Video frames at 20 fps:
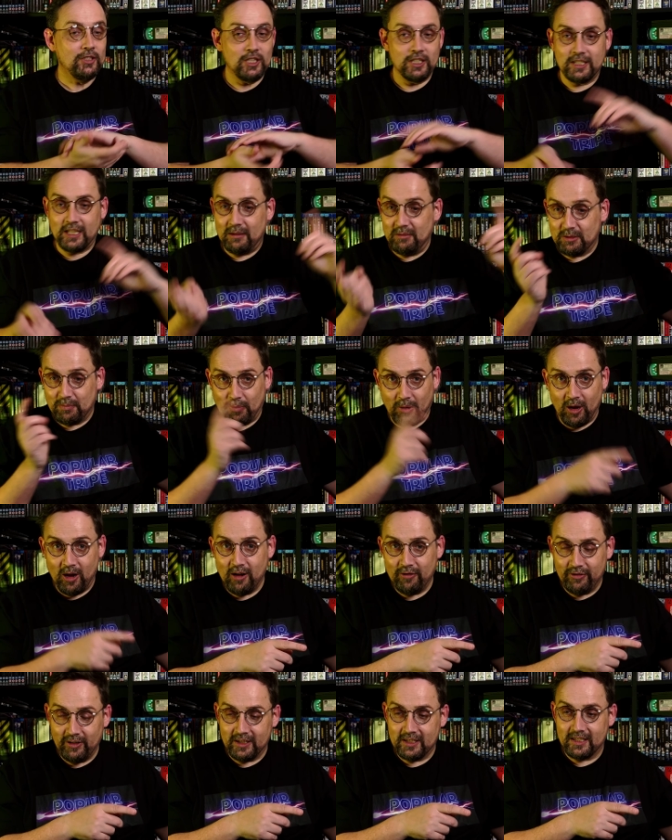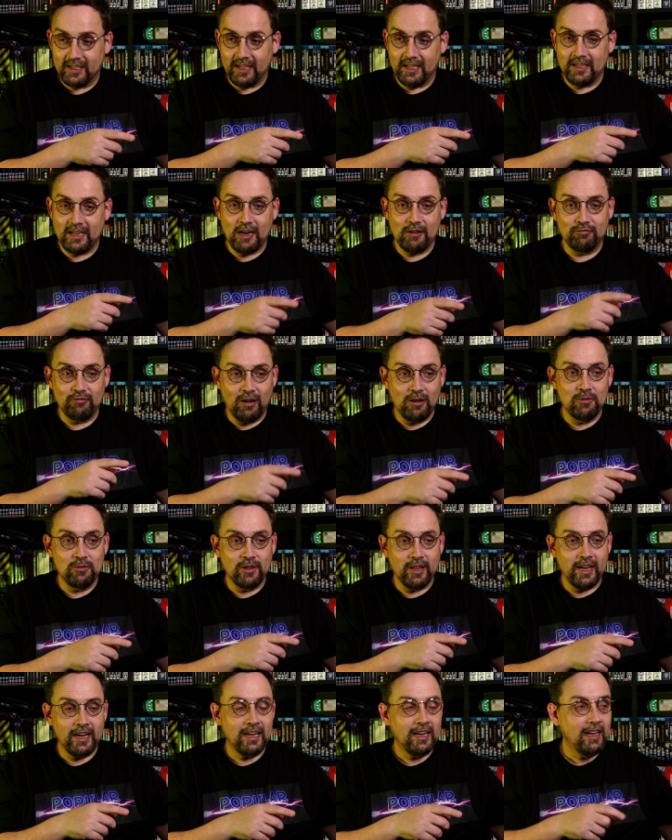just seems perfect in that role
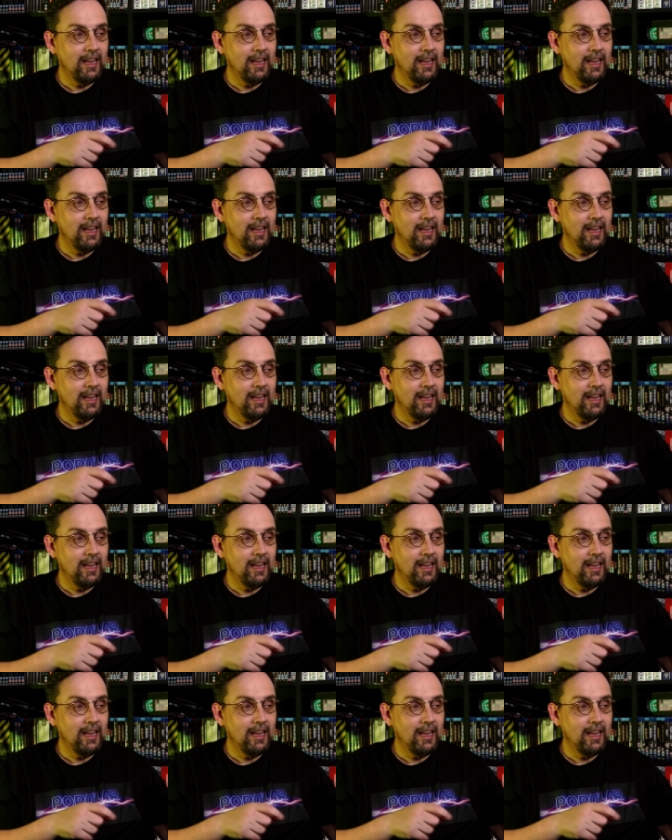there.